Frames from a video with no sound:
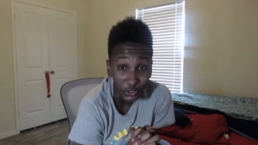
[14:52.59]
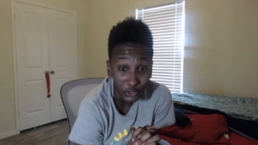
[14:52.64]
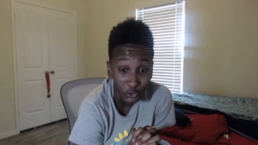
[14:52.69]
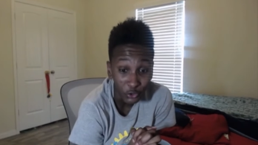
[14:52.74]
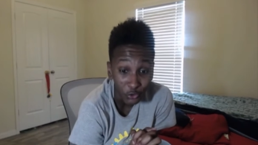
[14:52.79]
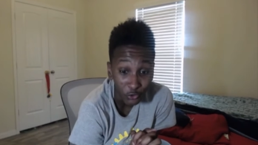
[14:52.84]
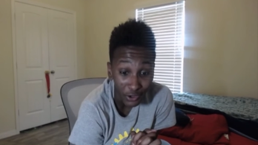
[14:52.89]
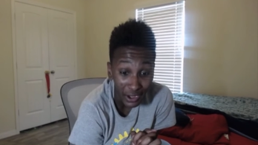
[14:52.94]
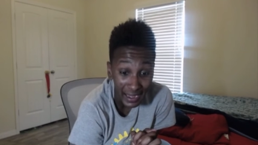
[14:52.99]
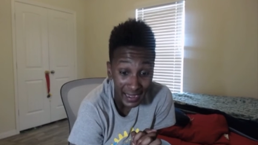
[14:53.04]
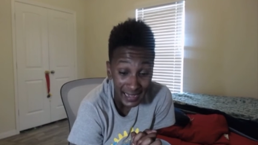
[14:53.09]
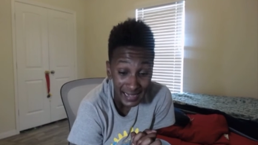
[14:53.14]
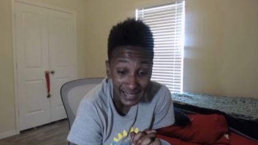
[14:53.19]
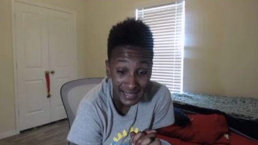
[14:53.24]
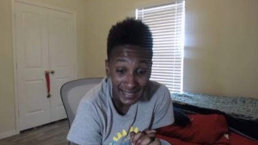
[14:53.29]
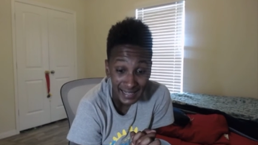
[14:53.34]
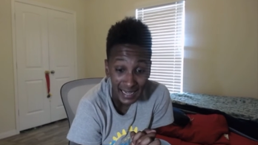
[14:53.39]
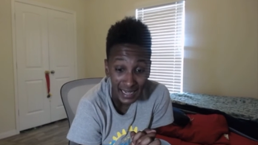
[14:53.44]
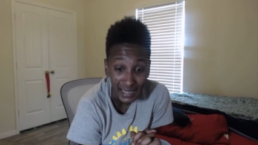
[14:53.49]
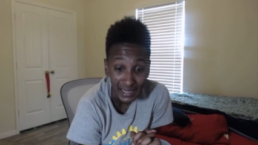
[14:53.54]

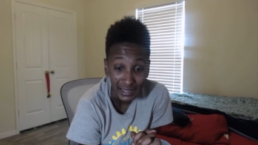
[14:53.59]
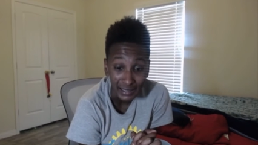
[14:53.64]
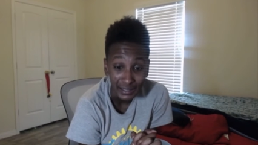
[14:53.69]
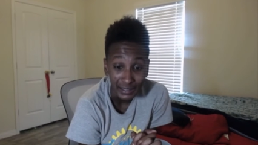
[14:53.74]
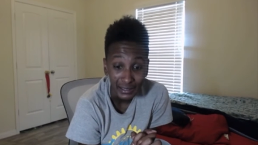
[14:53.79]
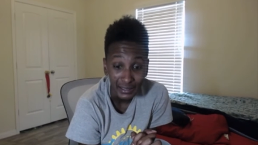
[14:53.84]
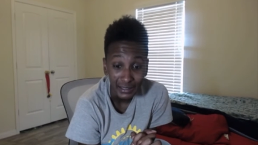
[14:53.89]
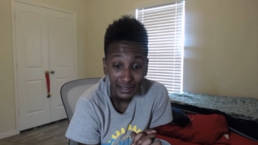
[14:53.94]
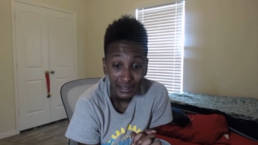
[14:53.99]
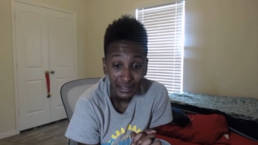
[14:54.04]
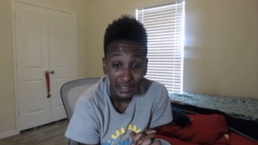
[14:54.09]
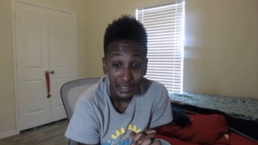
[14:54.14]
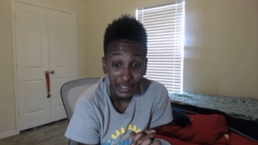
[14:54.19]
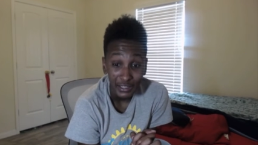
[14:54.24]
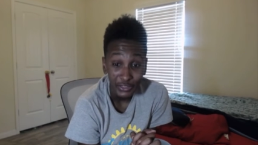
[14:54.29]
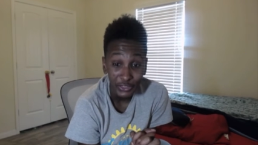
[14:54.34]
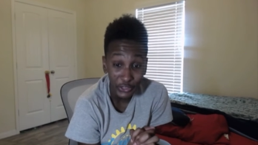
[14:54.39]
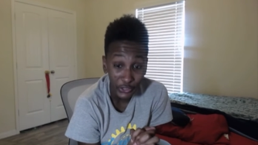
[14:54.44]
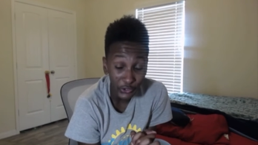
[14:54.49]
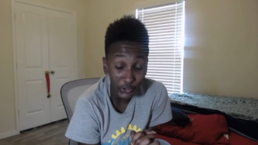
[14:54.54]
crazy.
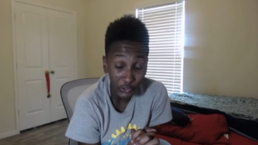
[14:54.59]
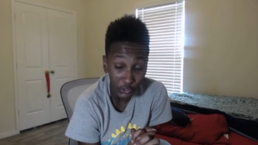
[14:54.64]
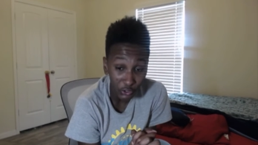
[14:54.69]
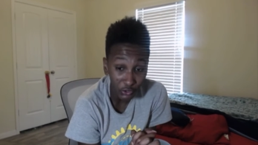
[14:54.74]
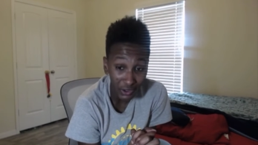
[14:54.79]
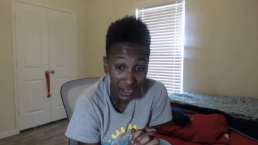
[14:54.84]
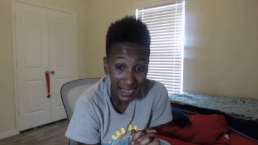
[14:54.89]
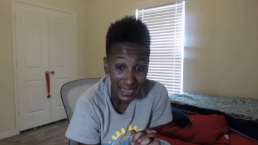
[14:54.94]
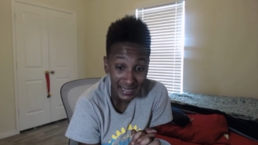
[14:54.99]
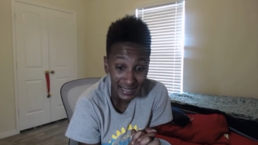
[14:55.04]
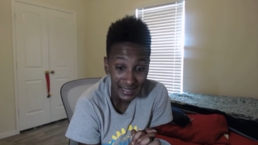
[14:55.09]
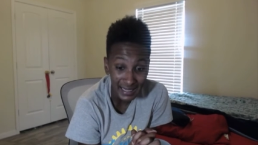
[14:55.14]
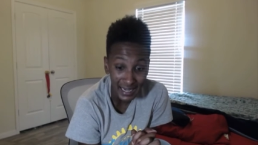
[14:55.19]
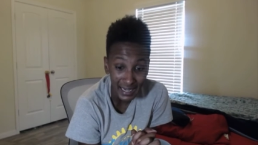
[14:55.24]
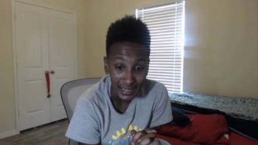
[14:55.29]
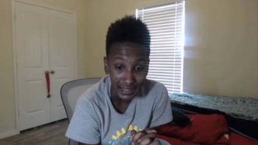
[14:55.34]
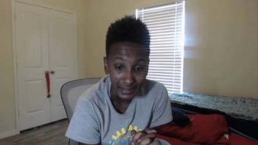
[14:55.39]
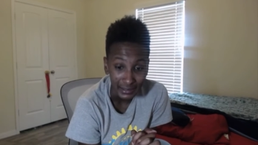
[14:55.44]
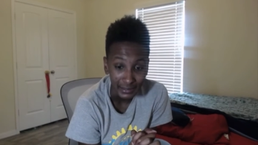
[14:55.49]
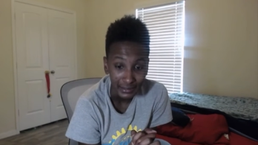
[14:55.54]
They're
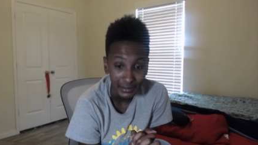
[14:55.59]
crazy.